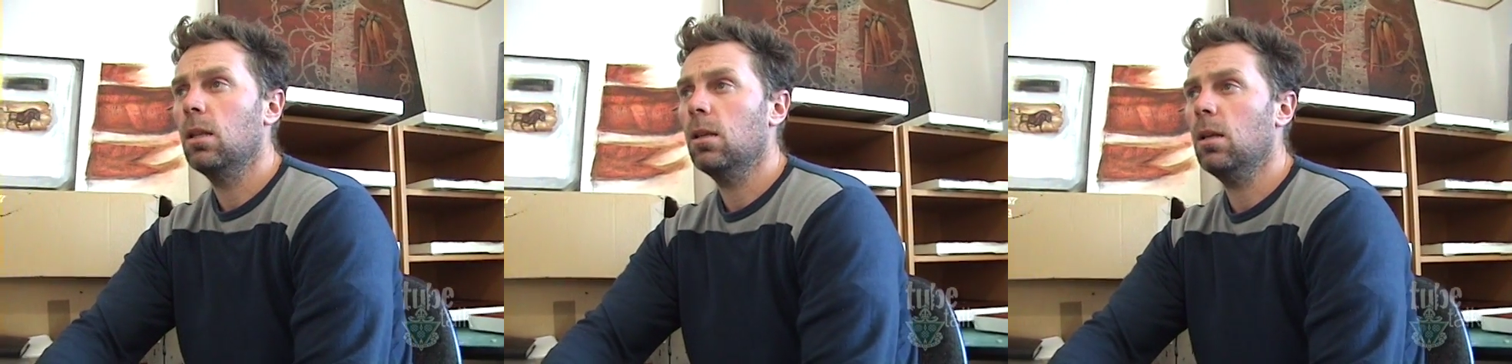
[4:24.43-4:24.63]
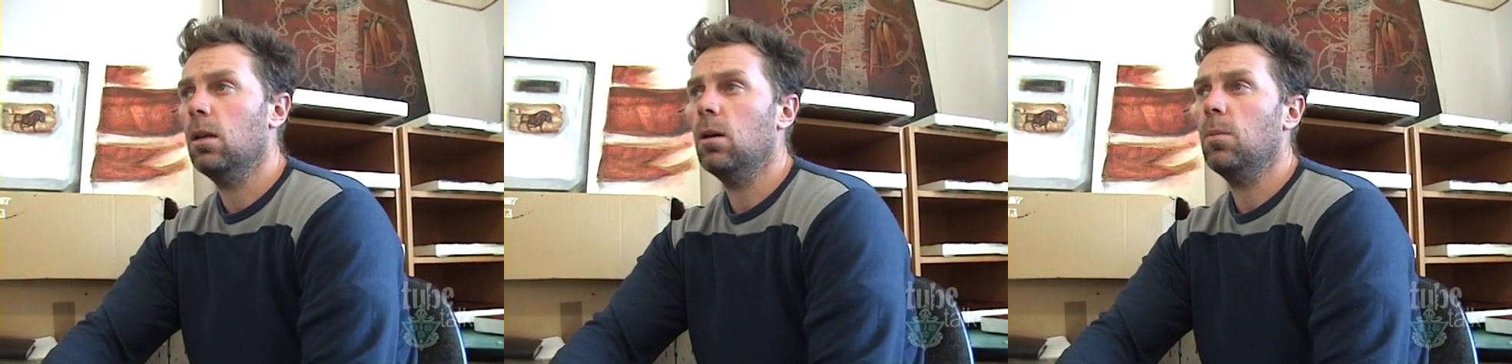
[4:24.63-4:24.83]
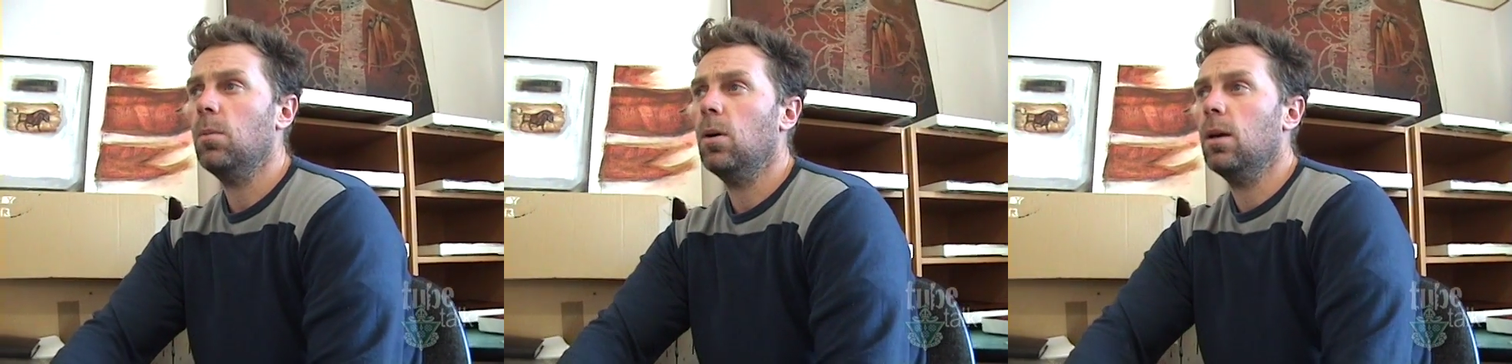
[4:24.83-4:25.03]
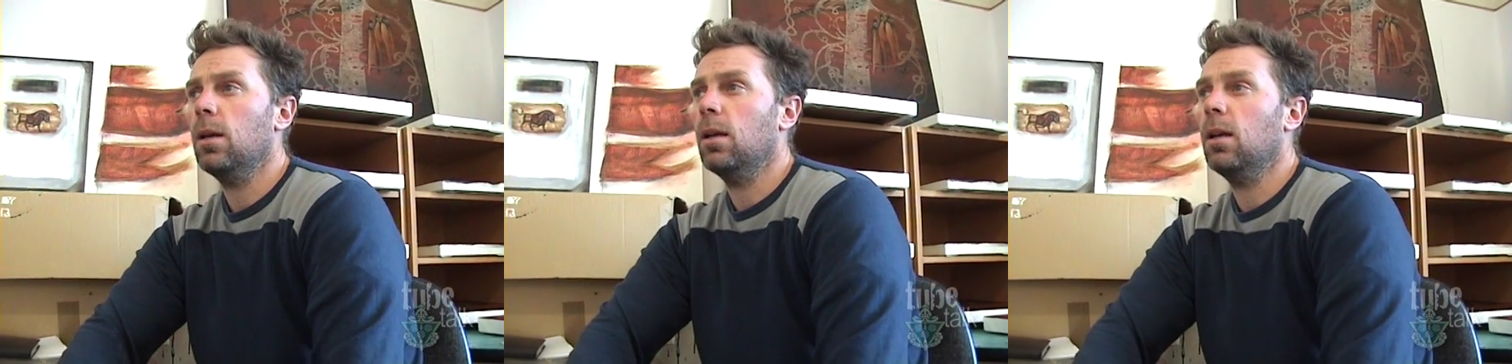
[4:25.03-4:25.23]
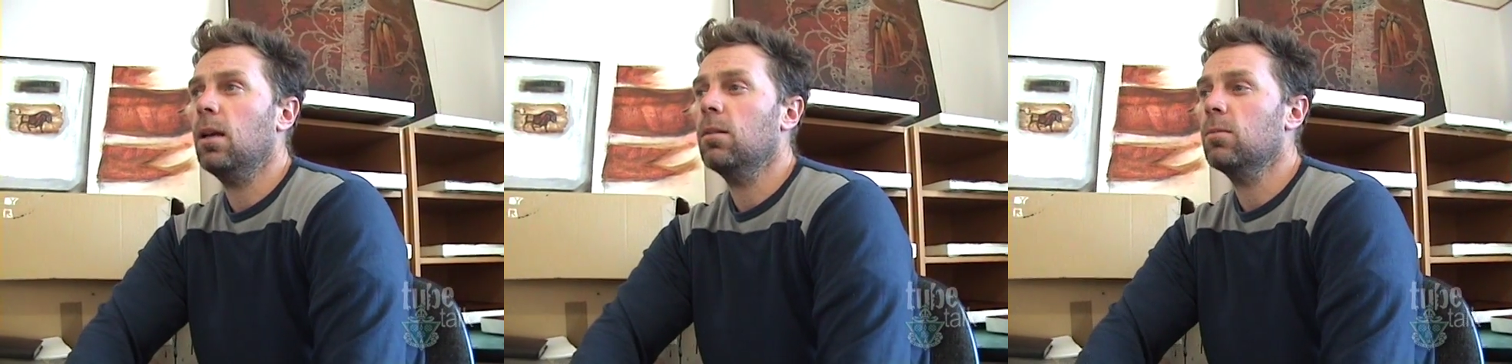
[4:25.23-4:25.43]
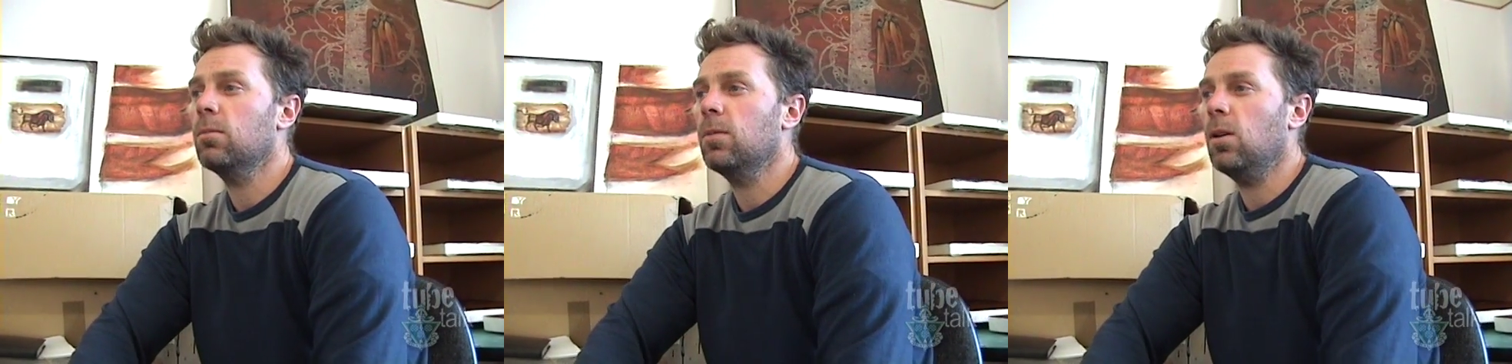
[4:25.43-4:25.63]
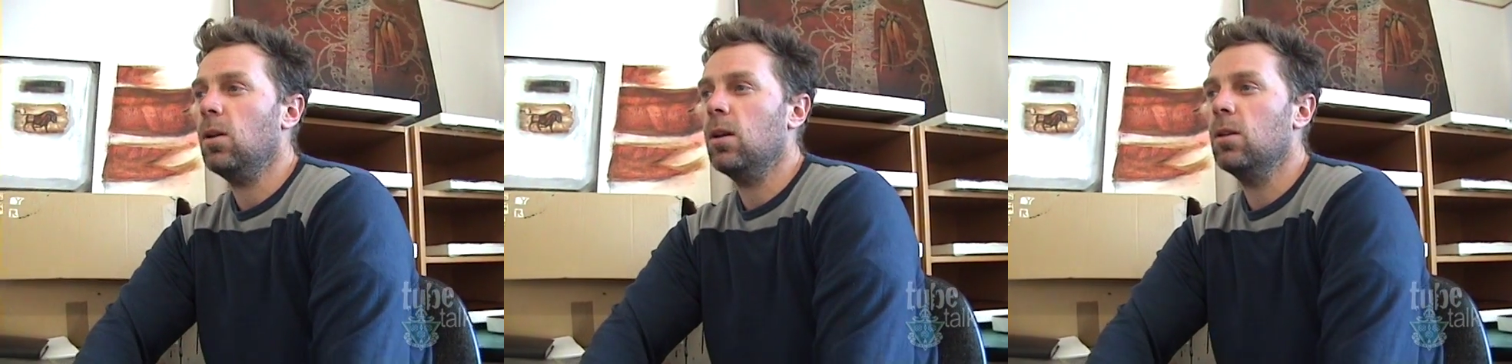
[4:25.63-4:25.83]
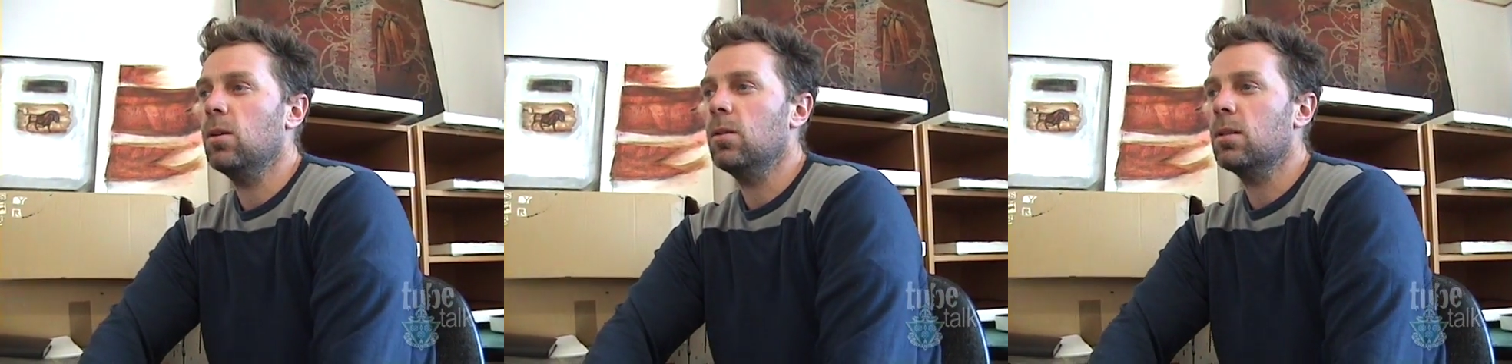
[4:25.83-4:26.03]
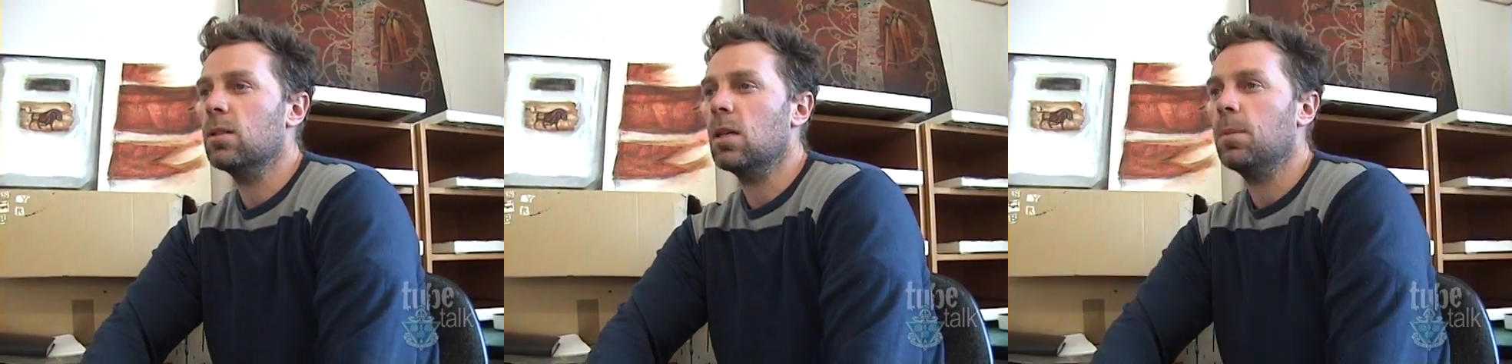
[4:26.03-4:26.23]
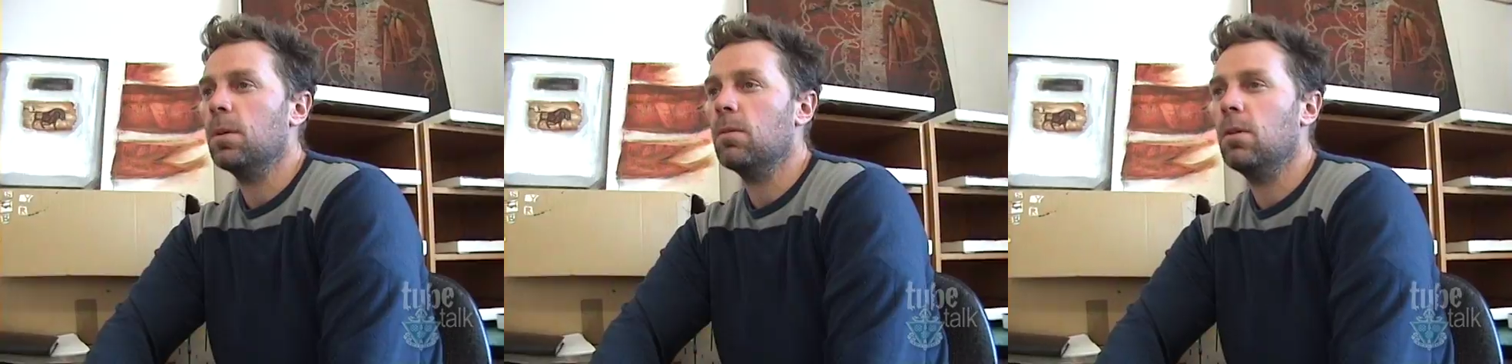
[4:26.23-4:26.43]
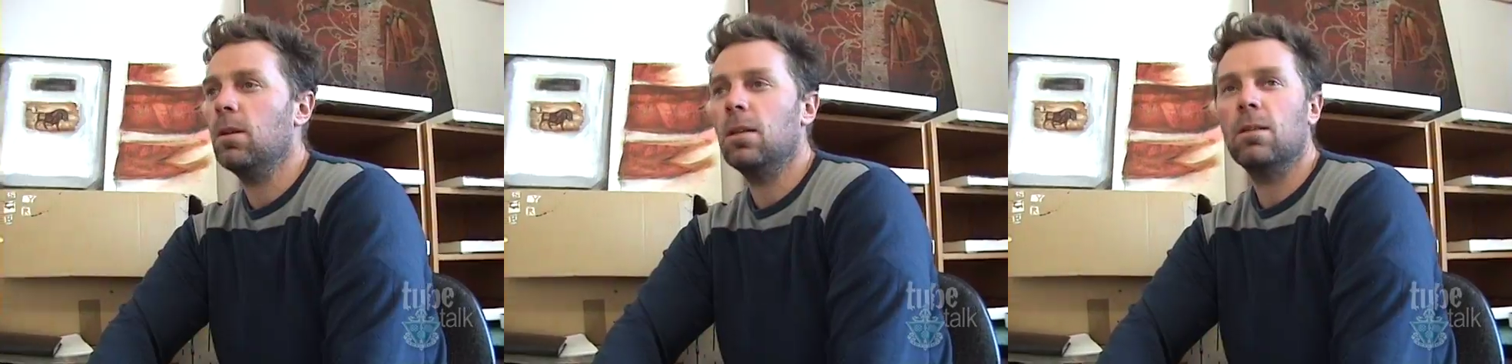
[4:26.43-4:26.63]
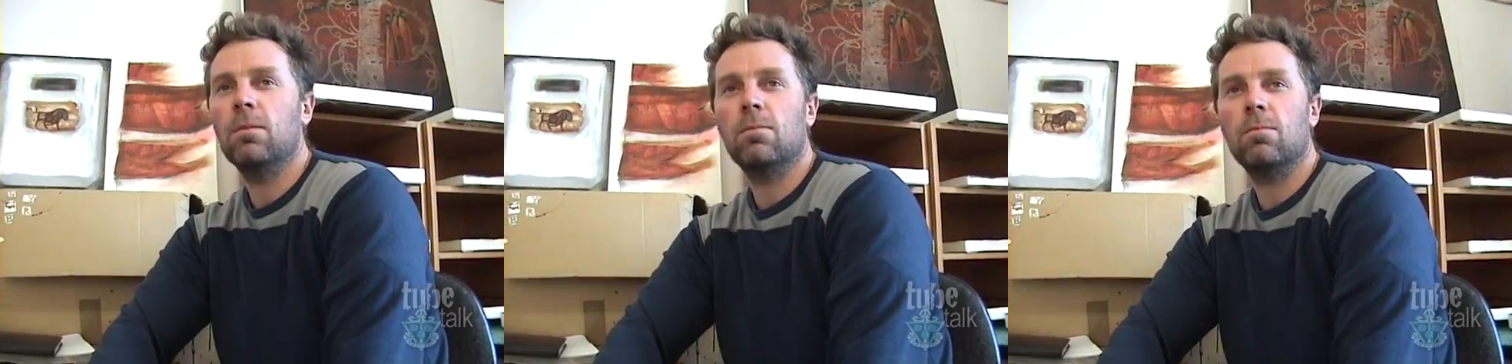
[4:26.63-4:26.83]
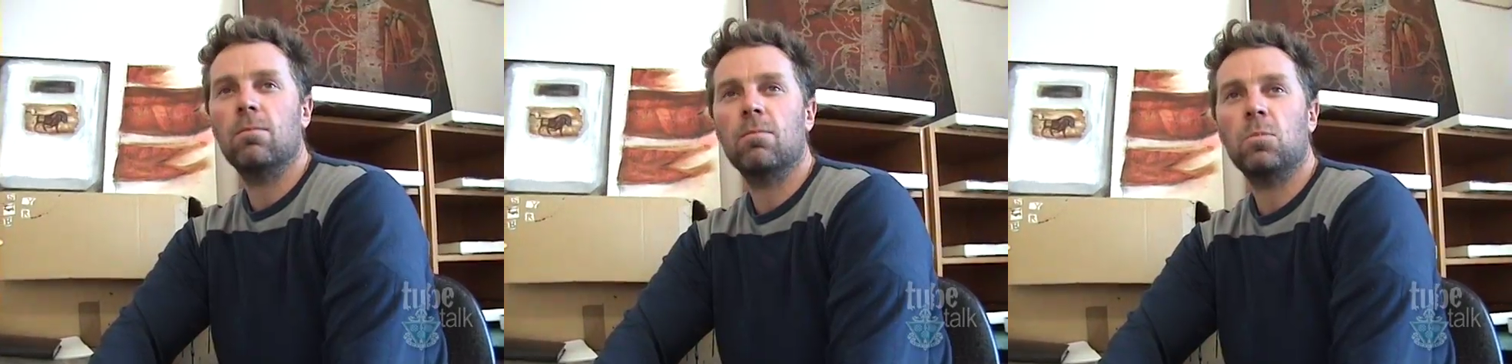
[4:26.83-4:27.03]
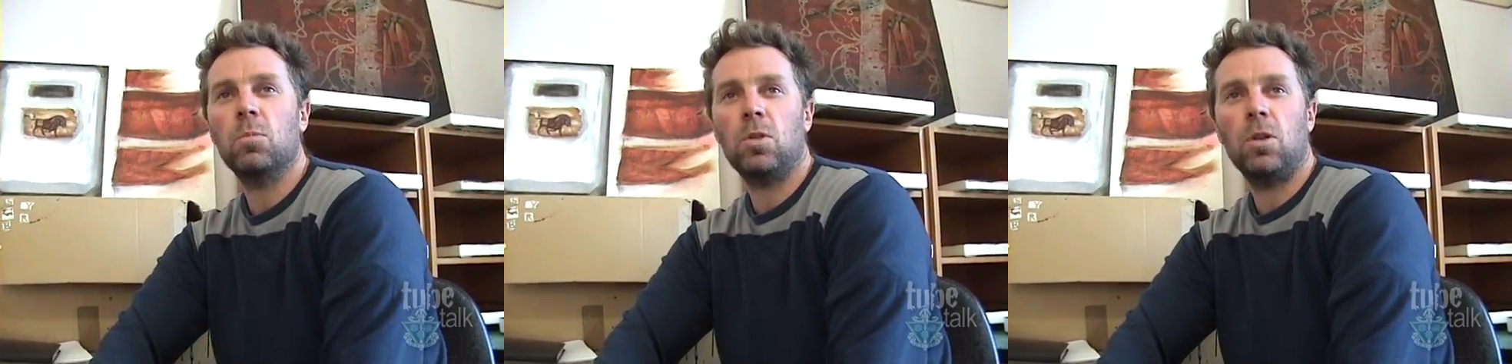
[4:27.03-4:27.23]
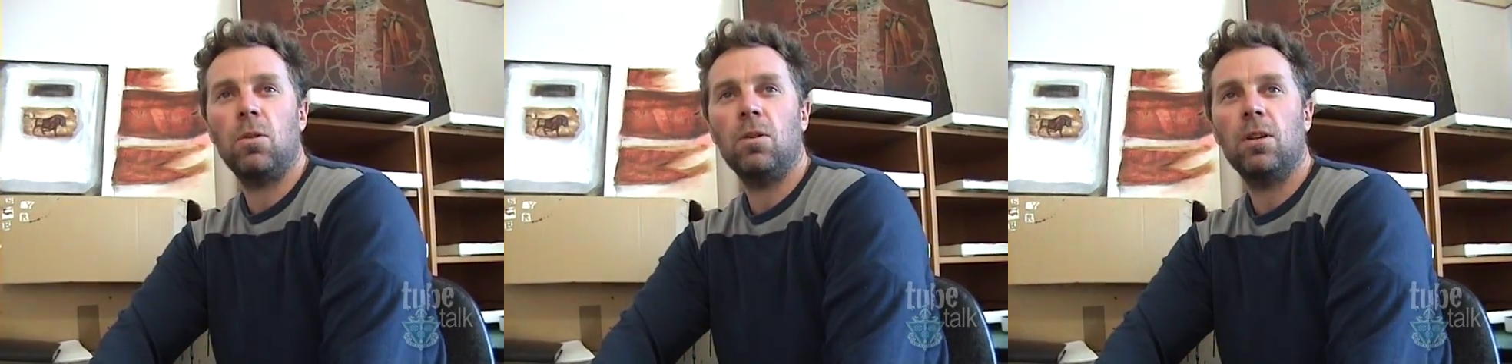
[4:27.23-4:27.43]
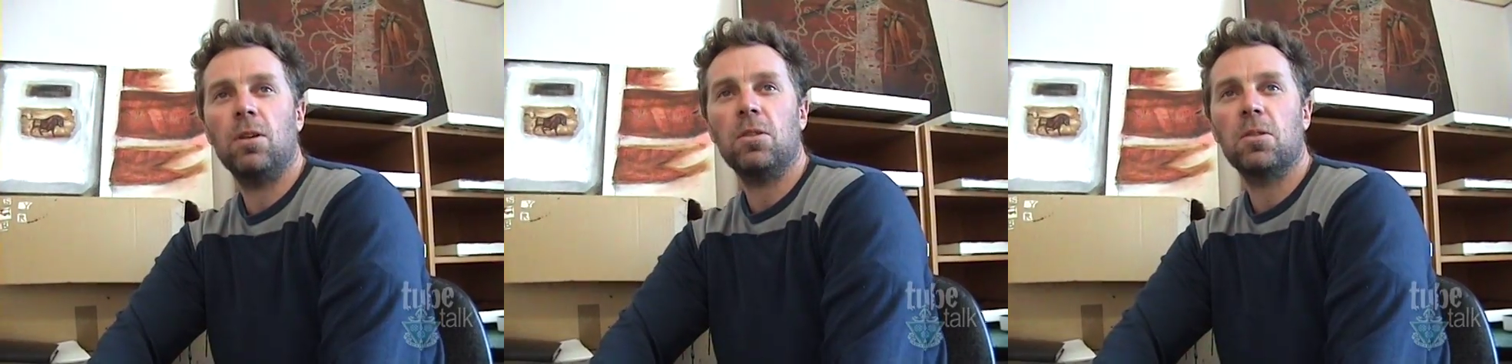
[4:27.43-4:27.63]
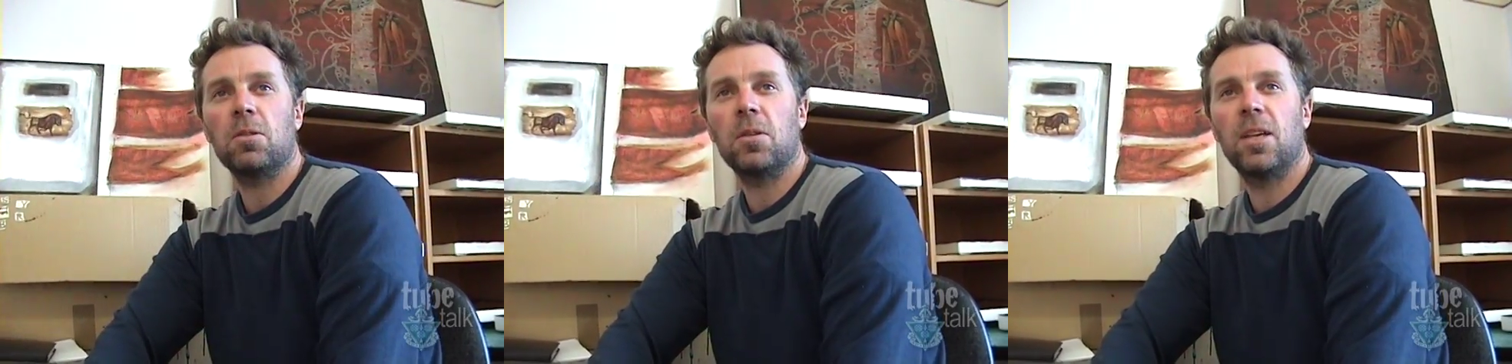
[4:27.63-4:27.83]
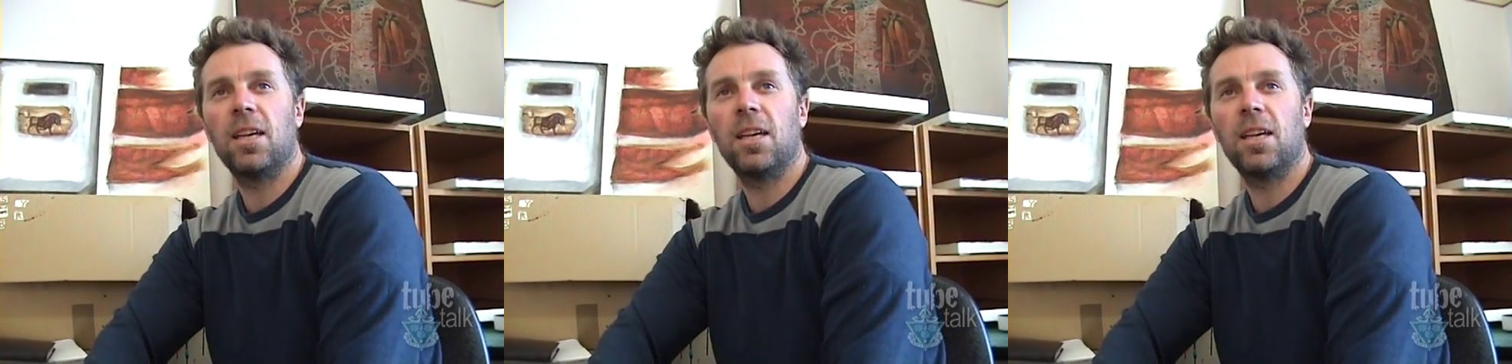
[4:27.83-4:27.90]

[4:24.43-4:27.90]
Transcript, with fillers: then I might um, feel like doing something really serious.